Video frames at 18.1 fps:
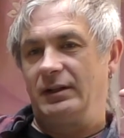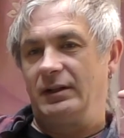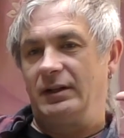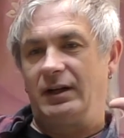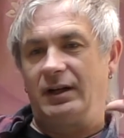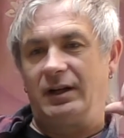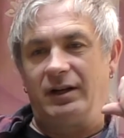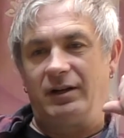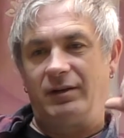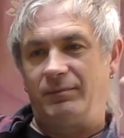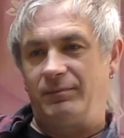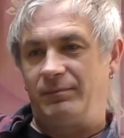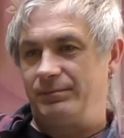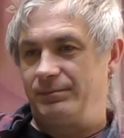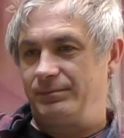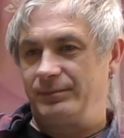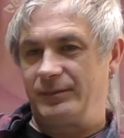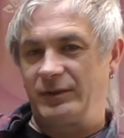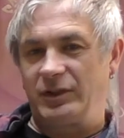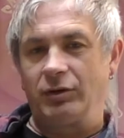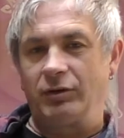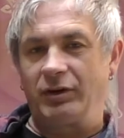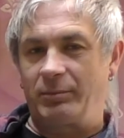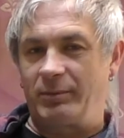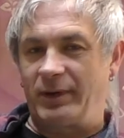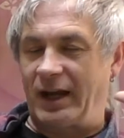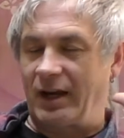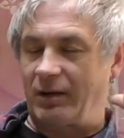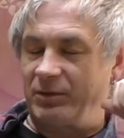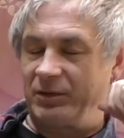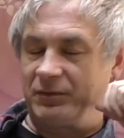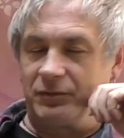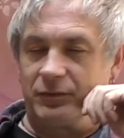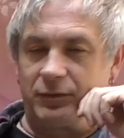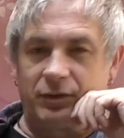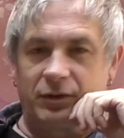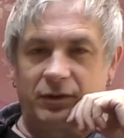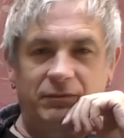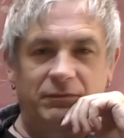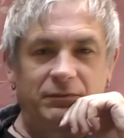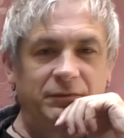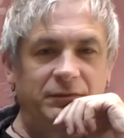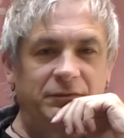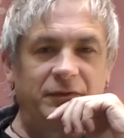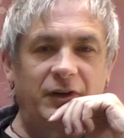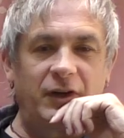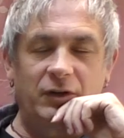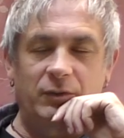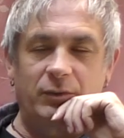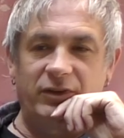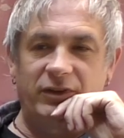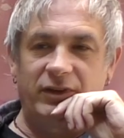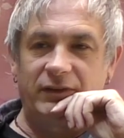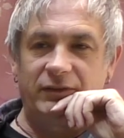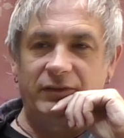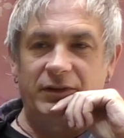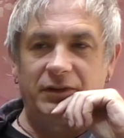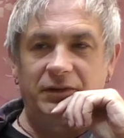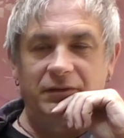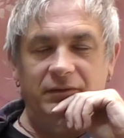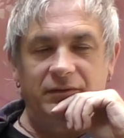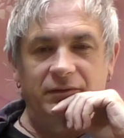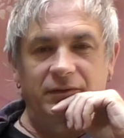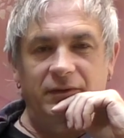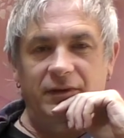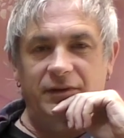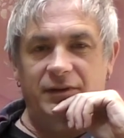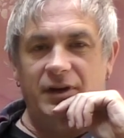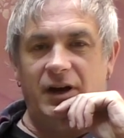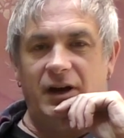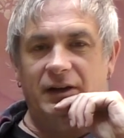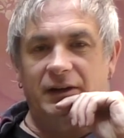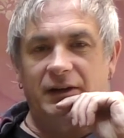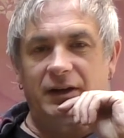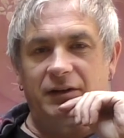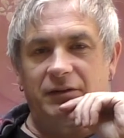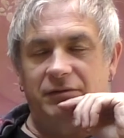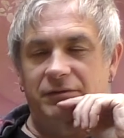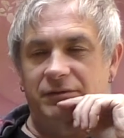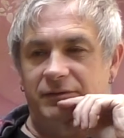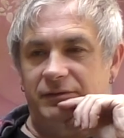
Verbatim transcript: um, going back before funk was even thought of.